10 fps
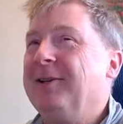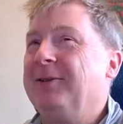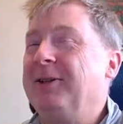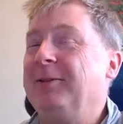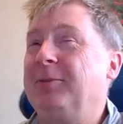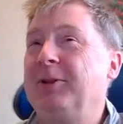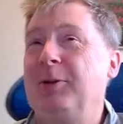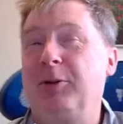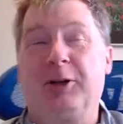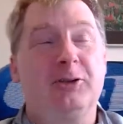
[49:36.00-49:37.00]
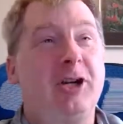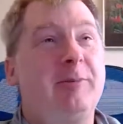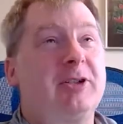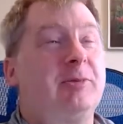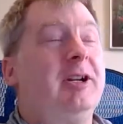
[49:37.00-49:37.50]
did a pretty good job
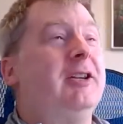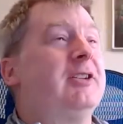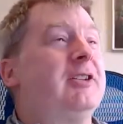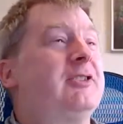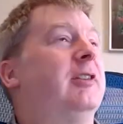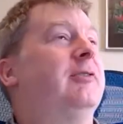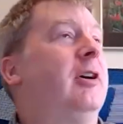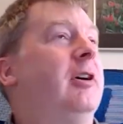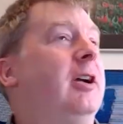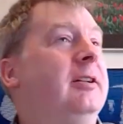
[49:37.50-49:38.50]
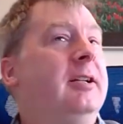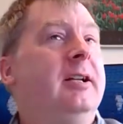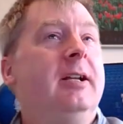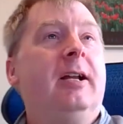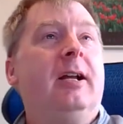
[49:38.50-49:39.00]
explaining that stuff. All right.
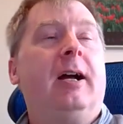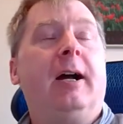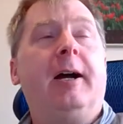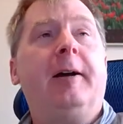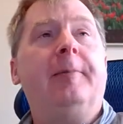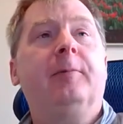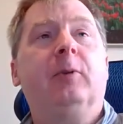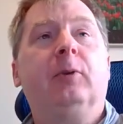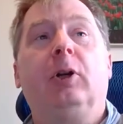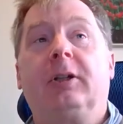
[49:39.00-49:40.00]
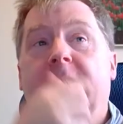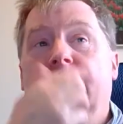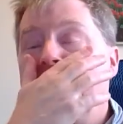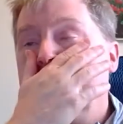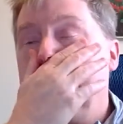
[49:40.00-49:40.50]
Look,
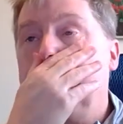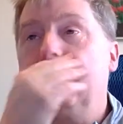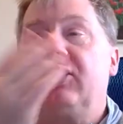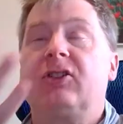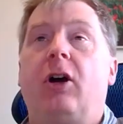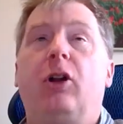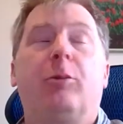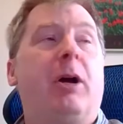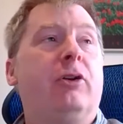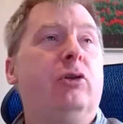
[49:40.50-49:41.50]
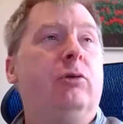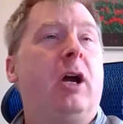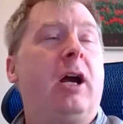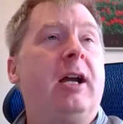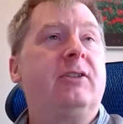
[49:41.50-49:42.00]
this is all about you
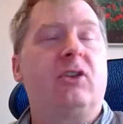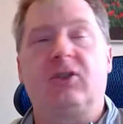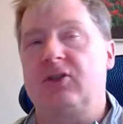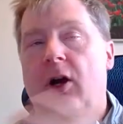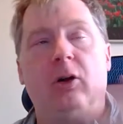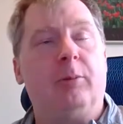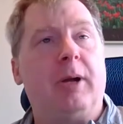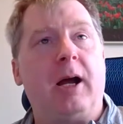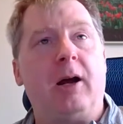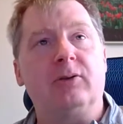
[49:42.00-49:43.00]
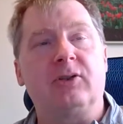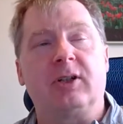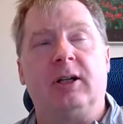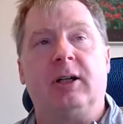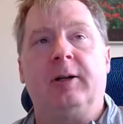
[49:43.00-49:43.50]
guys. This is all about,
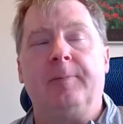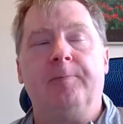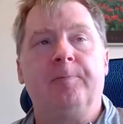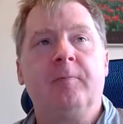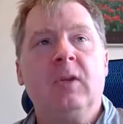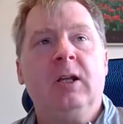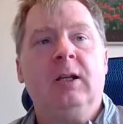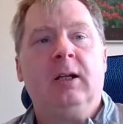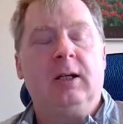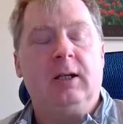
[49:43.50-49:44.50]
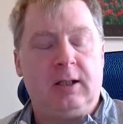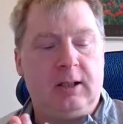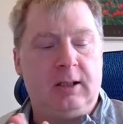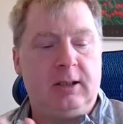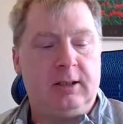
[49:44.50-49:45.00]

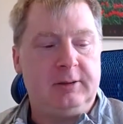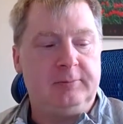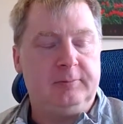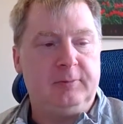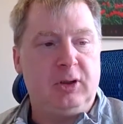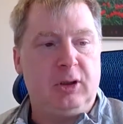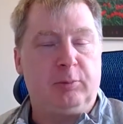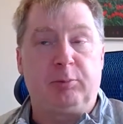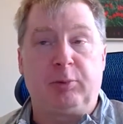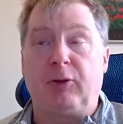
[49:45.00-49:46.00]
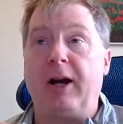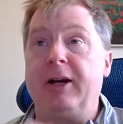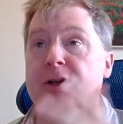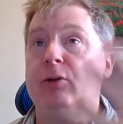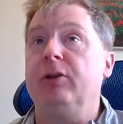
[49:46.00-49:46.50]
providing
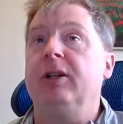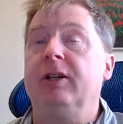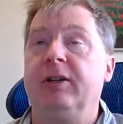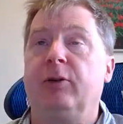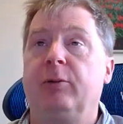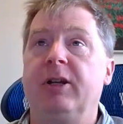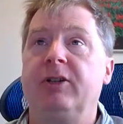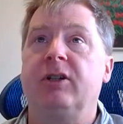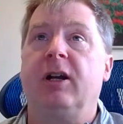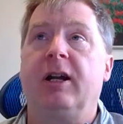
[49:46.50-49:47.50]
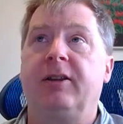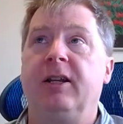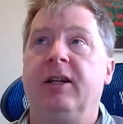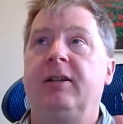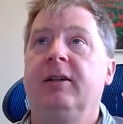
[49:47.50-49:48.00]
you the information. I
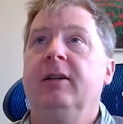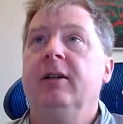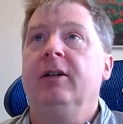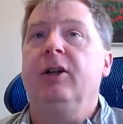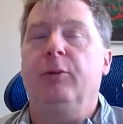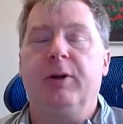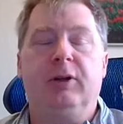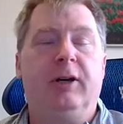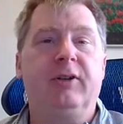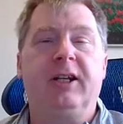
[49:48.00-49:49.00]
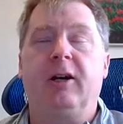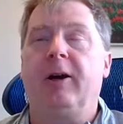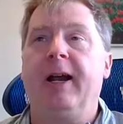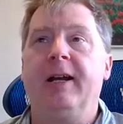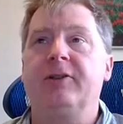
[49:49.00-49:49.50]
think, we'd love to get our
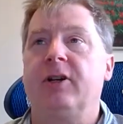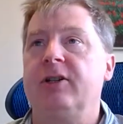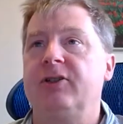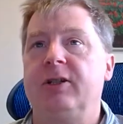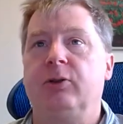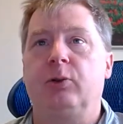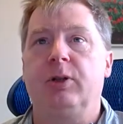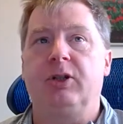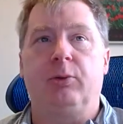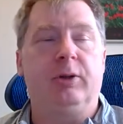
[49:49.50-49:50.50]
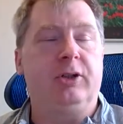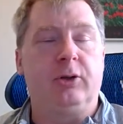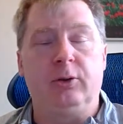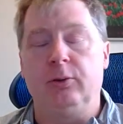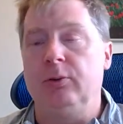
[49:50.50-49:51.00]
hands on SQL
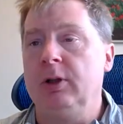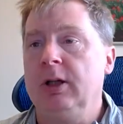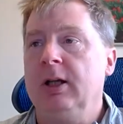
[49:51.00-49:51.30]
2022,